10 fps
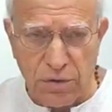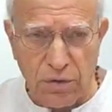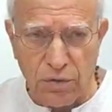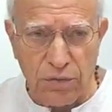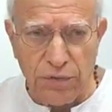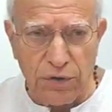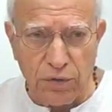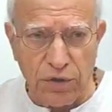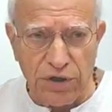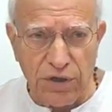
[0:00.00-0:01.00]
We
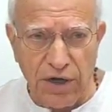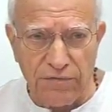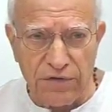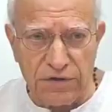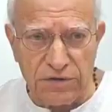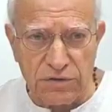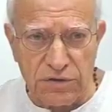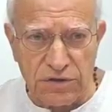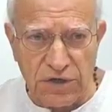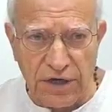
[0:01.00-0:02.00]
only have
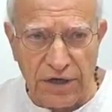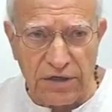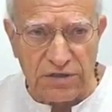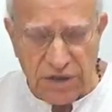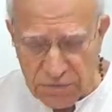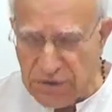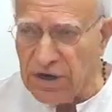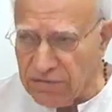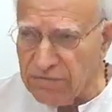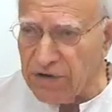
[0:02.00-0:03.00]
desires that we
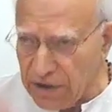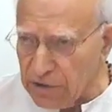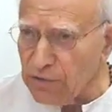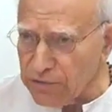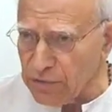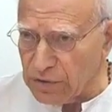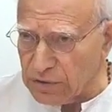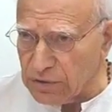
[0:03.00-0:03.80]
have a value for.